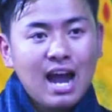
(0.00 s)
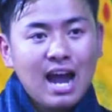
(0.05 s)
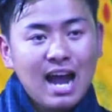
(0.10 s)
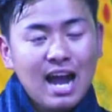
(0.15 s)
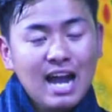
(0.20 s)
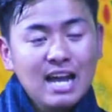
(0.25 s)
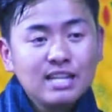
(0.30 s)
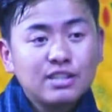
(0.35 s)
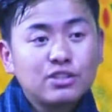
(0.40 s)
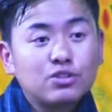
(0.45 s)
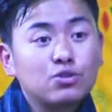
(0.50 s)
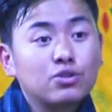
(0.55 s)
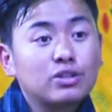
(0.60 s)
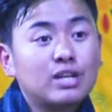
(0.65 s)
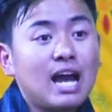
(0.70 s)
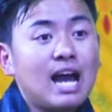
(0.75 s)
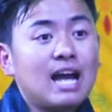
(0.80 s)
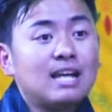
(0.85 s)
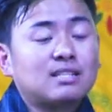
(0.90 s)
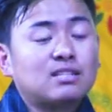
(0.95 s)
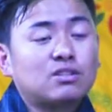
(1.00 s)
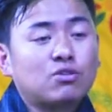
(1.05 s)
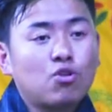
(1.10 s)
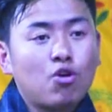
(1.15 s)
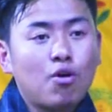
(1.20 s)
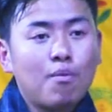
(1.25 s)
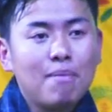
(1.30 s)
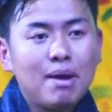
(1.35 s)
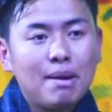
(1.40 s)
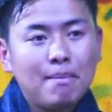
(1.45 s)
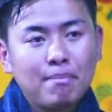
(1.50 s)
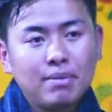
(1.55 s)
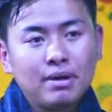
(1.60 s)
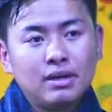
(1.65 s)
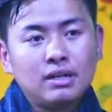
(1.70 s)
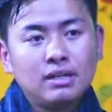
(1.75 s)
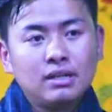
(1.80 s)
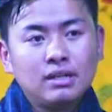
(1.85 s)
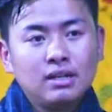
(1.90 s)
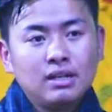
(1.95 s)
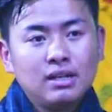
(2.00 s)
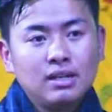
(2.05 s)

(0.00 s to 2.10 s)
I stood as co-member,